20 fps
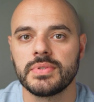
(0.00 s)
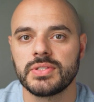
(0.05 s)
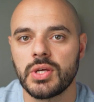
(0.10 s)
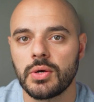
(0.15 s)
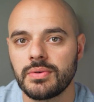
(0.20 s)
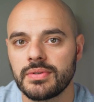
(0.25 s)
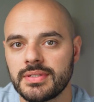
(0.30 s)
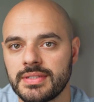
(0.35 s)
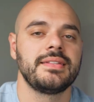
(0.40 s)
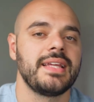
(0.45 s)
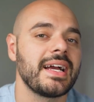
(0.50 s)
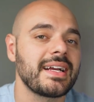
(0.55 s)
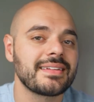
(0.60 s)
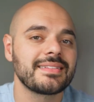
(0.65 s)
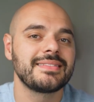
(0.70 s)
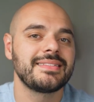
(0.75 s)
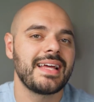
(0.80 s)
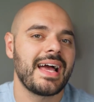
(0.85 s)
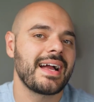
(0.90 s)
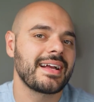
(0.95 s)
So, tech
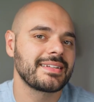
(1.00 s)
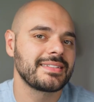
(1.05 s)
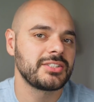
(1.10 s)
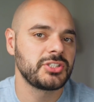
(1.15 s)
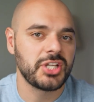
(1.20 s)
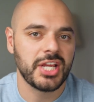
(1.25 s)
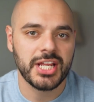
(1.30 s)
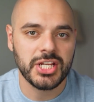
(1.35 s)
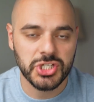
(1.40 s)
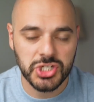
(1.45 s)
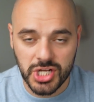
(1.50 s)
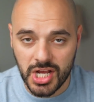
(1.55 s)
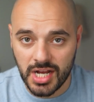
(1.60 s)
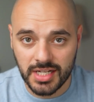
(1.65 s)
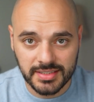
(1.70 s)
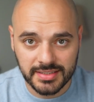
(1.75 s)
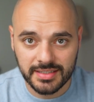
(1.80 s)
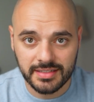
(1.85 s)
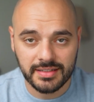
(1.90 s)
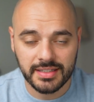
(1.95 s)
stacks change
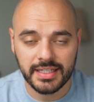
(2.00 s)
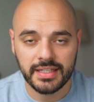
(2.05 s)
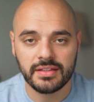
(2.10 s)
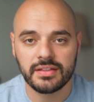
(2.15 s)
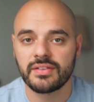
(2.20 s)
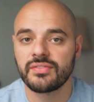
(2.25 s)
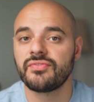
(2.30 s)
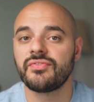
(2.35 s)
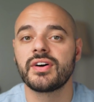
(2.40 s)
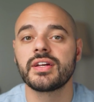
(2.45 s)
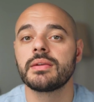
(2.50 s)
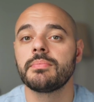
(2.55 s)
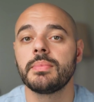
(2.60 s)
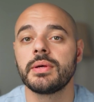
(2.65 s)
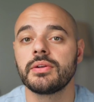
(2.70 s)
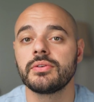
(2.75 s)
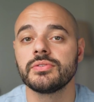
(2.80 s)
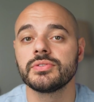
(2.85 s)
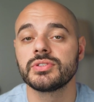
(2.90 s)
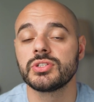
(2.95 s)
constantly, the
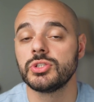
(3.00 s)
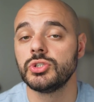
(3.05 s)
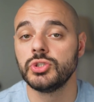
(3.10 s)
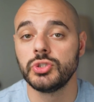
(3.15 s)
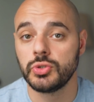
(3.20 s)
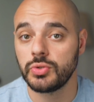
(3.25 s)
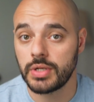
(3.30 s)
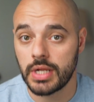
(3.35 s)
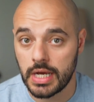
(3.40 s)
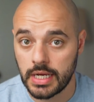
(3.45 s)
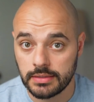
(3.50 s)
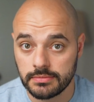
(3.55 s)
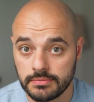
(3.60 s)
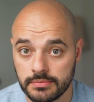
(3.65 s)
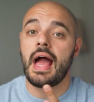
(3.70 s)
fundamentals do not.